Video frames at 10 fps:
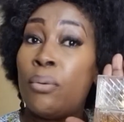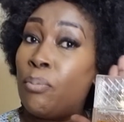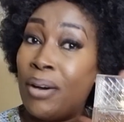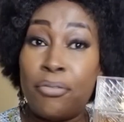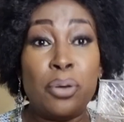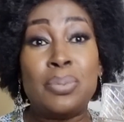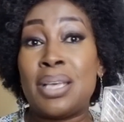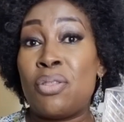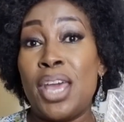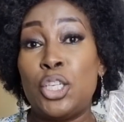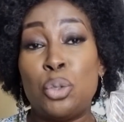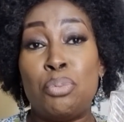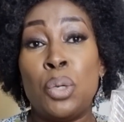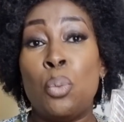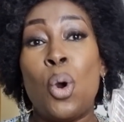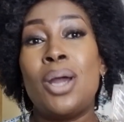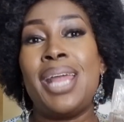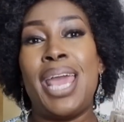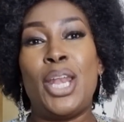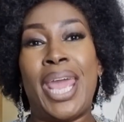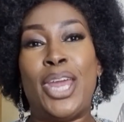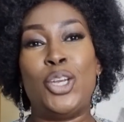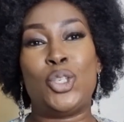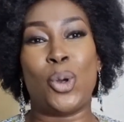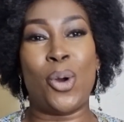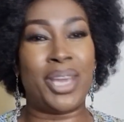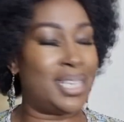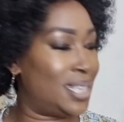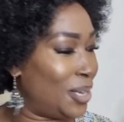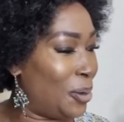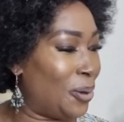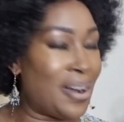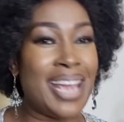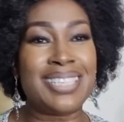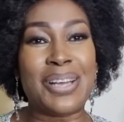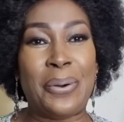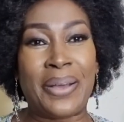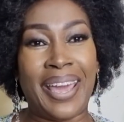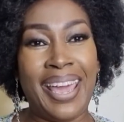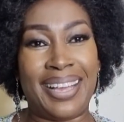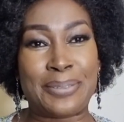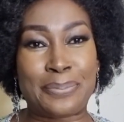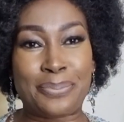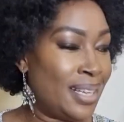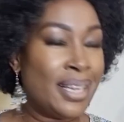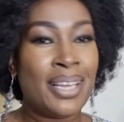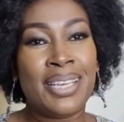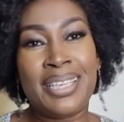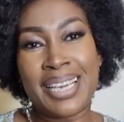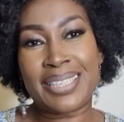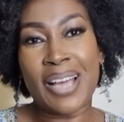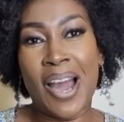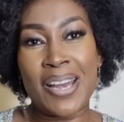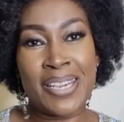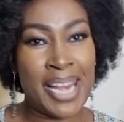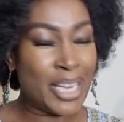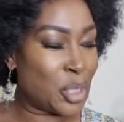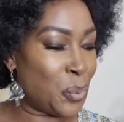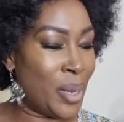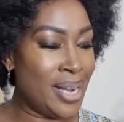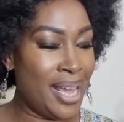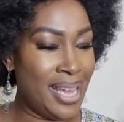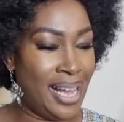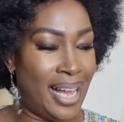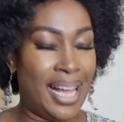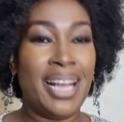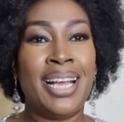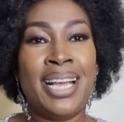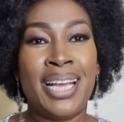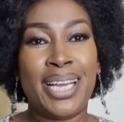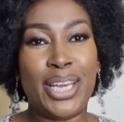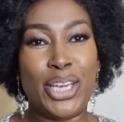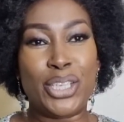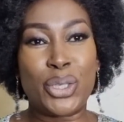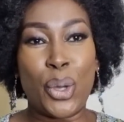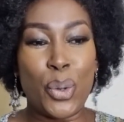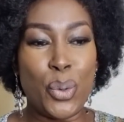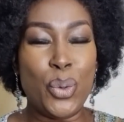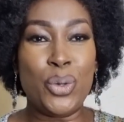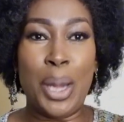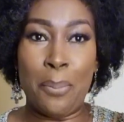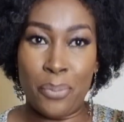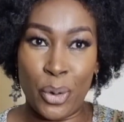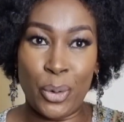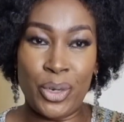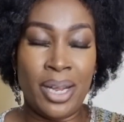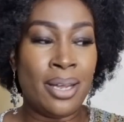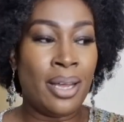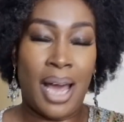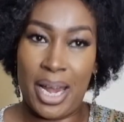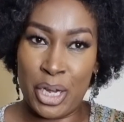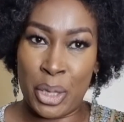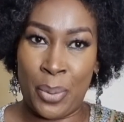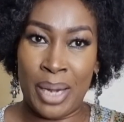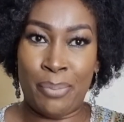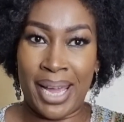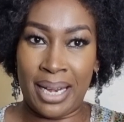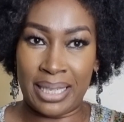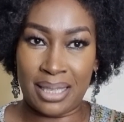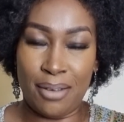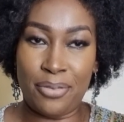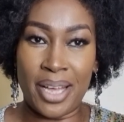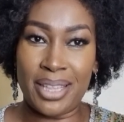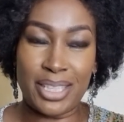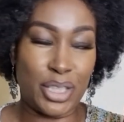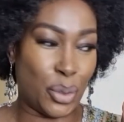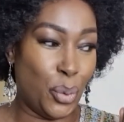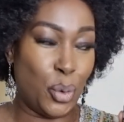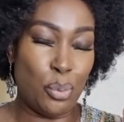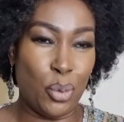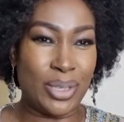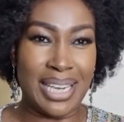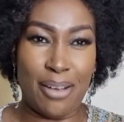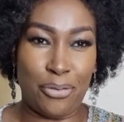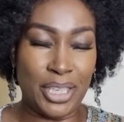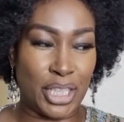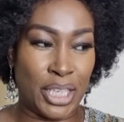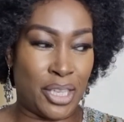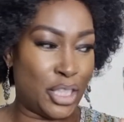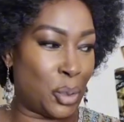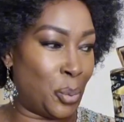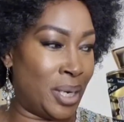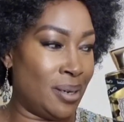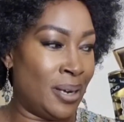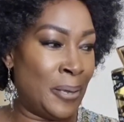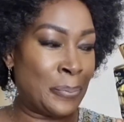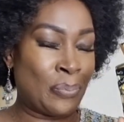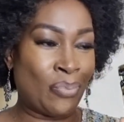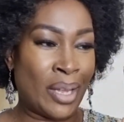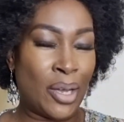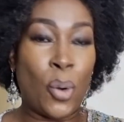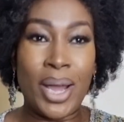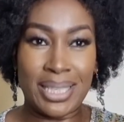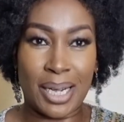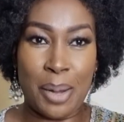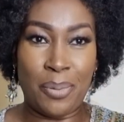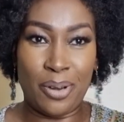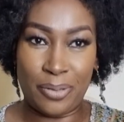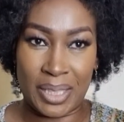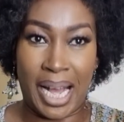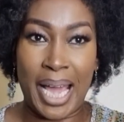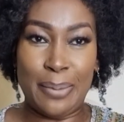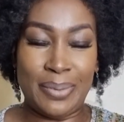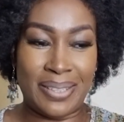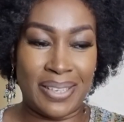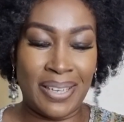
Perfumes are there to be worn and enjoyed. All right. Okay. Yes, our next one here is Oud Mood. Another one by Lataffa. This is Oud Mood, and I featured this one quite a couple of times.